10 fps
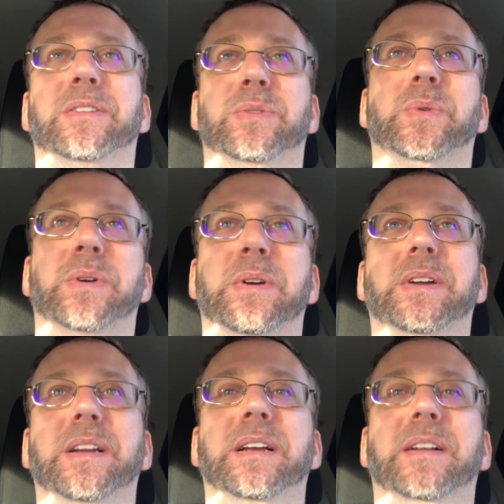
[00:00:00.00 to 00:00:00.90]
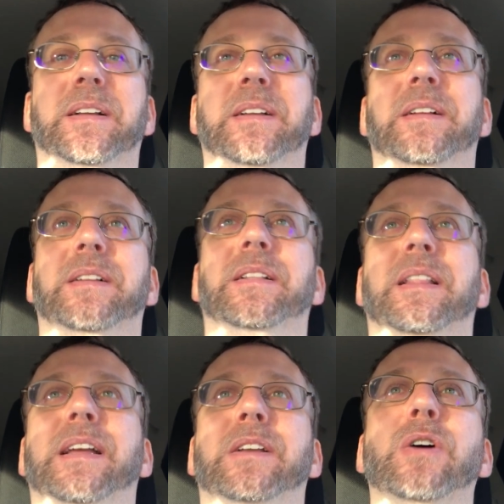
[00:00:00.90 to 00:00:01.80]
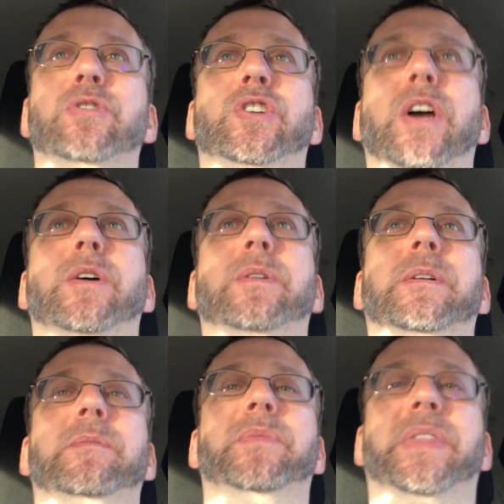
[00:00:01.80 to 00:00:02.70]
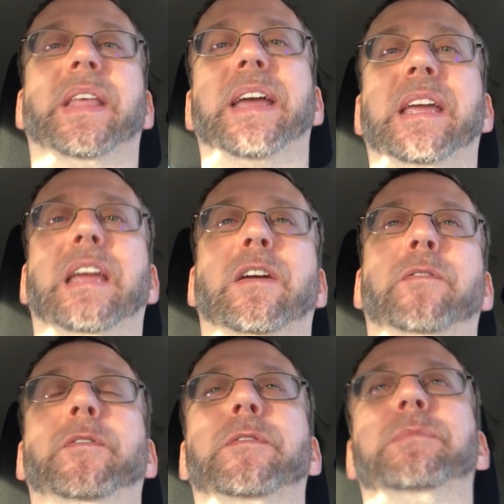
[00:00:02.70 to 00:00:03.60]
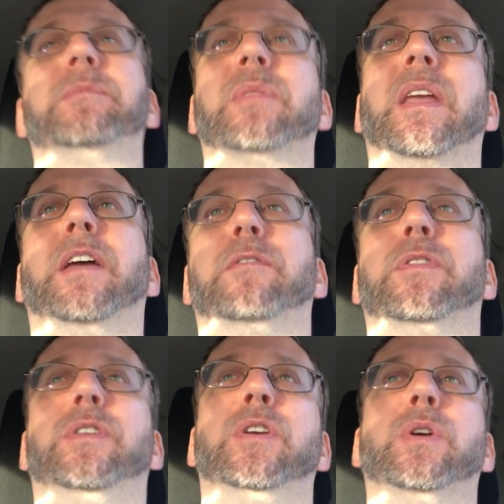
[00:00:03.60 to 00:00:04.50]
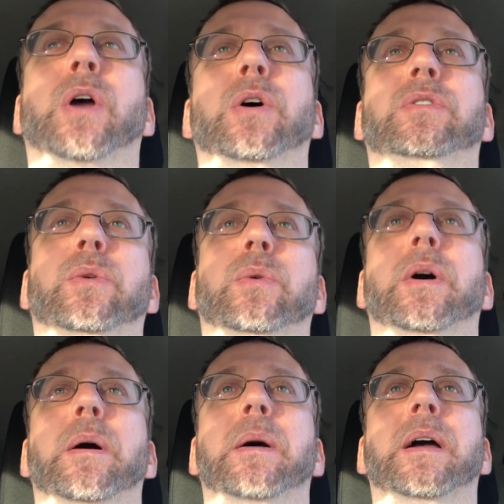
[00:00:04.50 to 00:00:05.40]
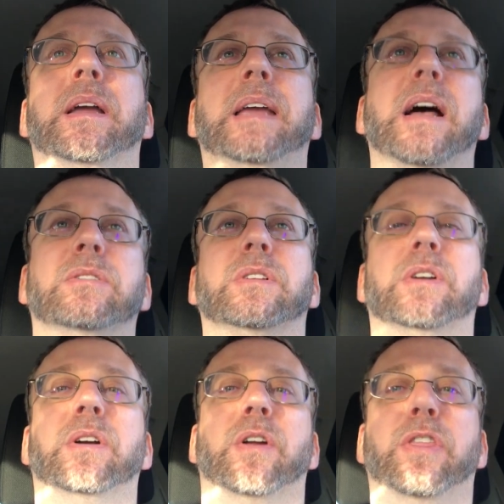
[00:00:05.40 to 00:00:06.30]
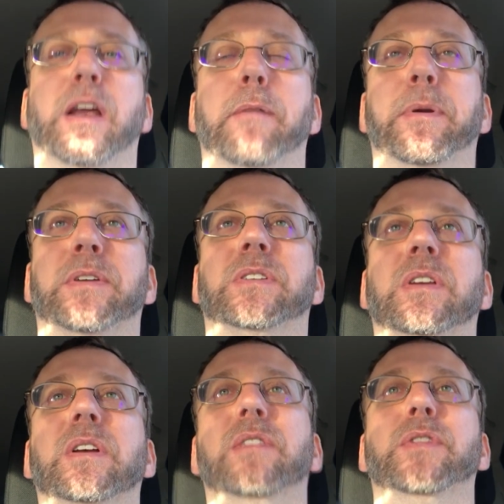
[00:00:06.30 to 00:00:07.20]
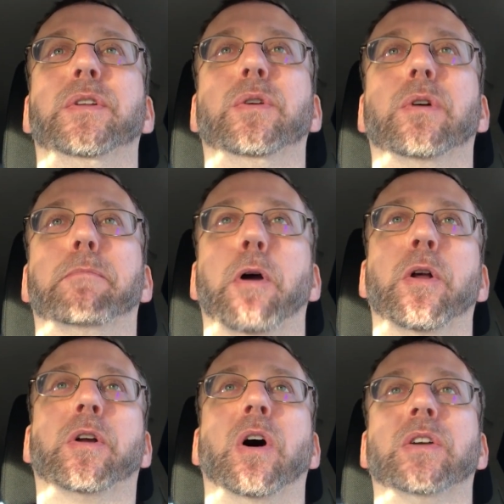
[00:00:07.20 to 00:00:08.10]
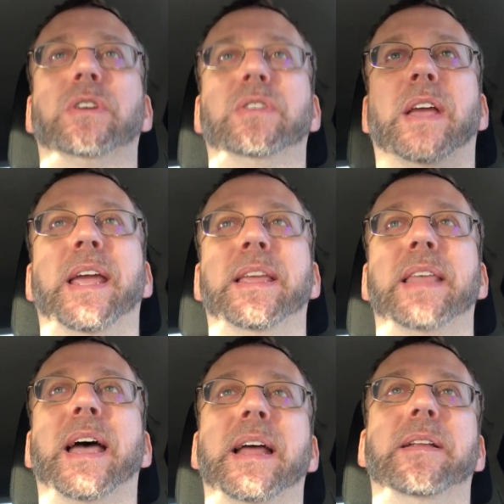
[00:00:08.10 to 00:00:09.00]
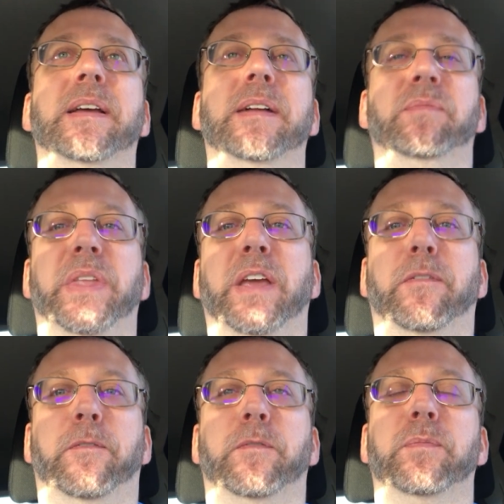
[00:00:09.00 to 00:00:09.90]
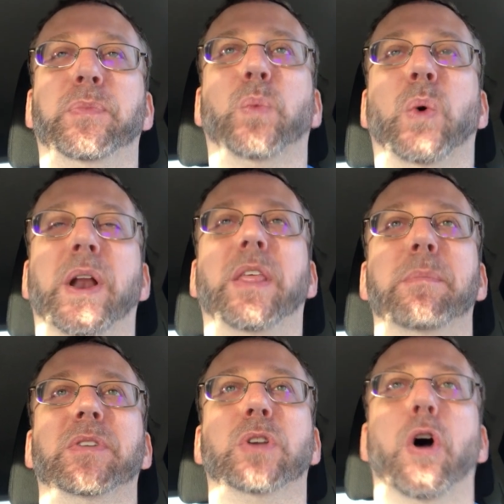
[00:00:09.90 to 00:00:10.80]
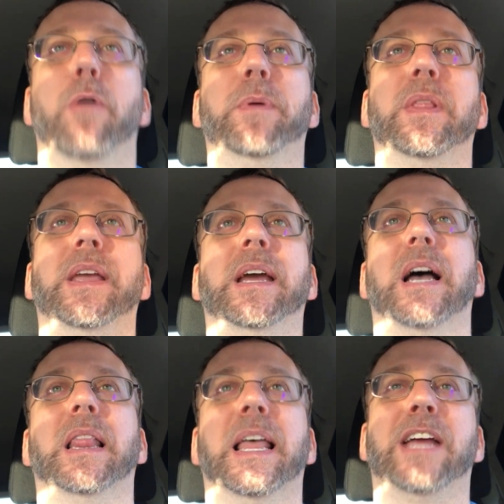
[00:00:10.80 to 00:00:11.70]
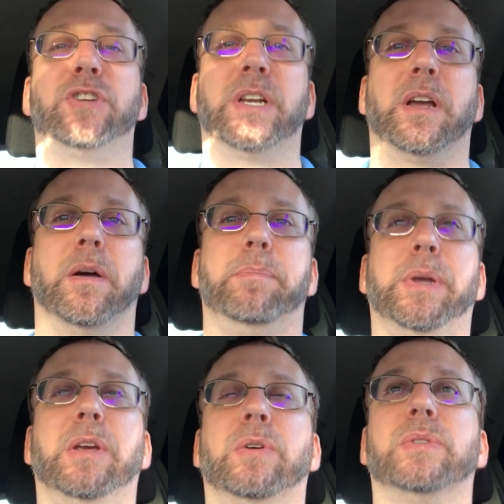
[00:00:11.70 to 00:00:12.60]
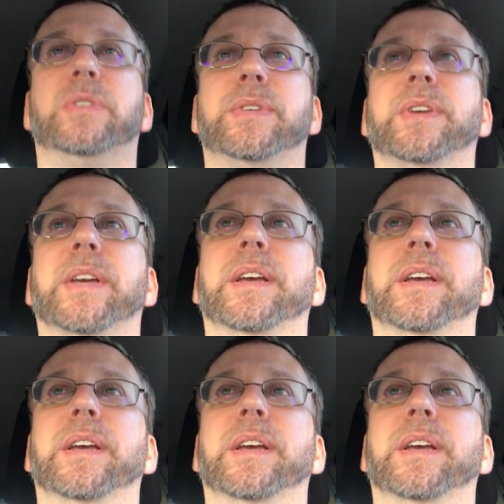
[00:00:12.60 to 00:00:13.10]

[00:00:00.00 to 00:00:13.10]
disorder. Like, no joke. Like, if you go to a counselor or a therapist, the newer protocols are saying that if one of them is openly alleging abuse,